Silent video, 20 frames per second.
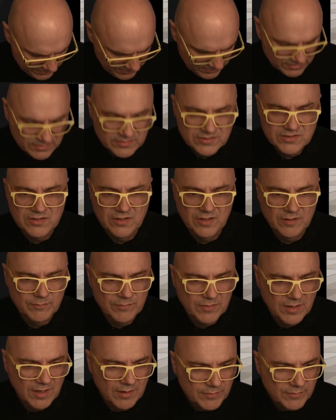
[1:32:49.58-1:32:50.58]
to him.
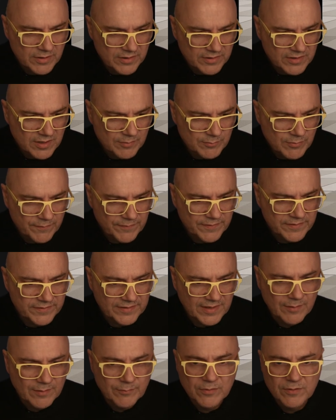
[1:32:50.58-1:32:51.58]
I'm going to come off this
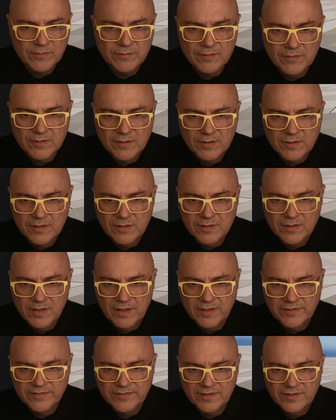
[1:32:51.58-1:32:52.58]
camera.
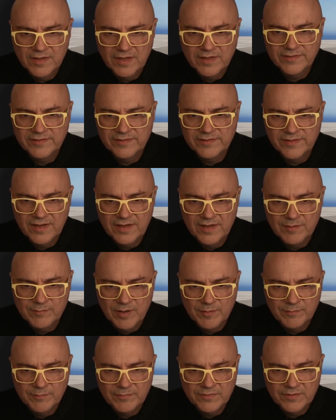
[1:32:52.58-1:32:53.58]
Let's set him up
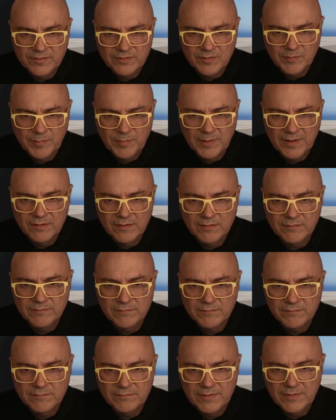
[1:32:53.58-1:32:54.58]
to about
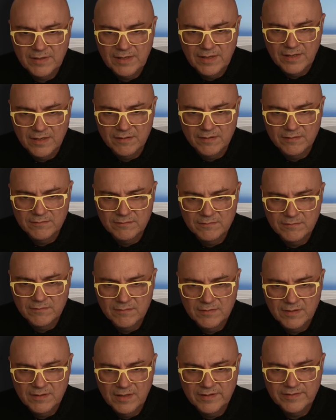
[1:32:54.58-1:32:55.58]
here.
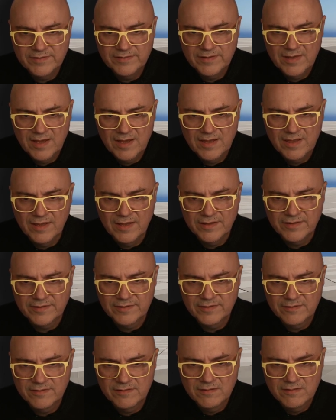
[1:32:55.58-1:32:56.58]
Let's say that's
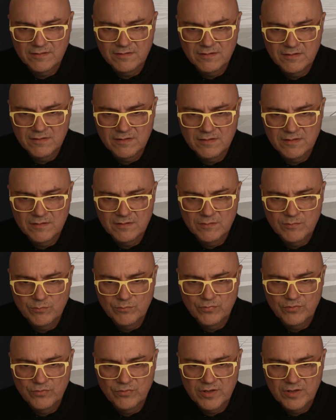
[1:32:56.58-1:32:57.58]

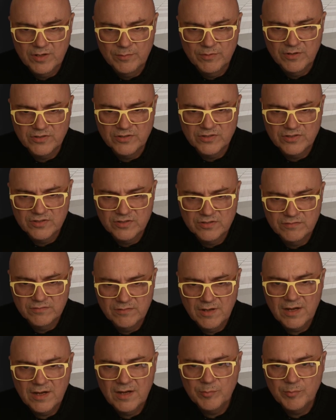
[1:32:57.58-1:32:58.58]
pretty much,
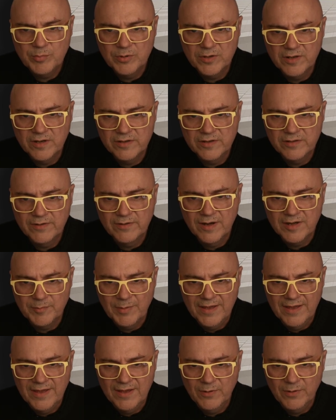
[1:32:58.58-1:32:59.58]
I'm going to put it around about
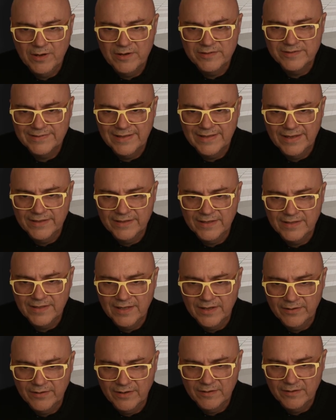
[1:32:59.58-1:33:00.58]
here, where he's standing. There
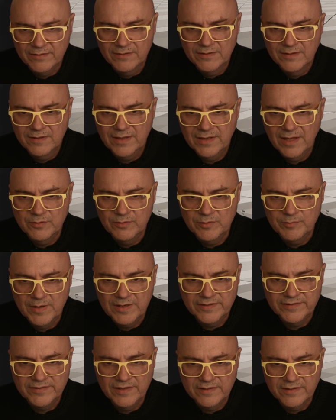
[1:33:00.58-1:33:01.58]
you go. That would make
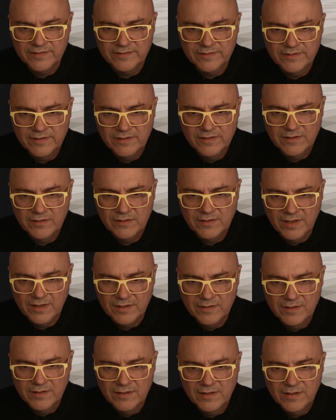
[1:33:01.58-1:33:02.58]
sense. Okay.
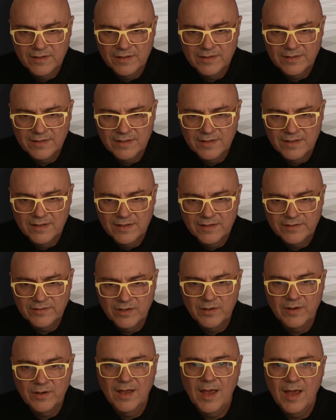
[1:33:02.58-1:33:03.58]
So
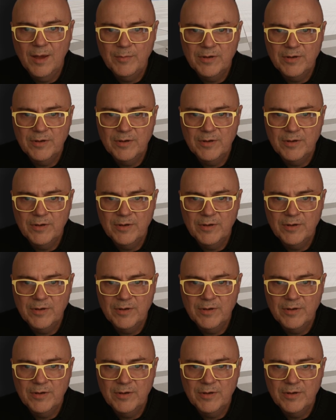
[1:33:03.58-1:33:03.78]
I'm going to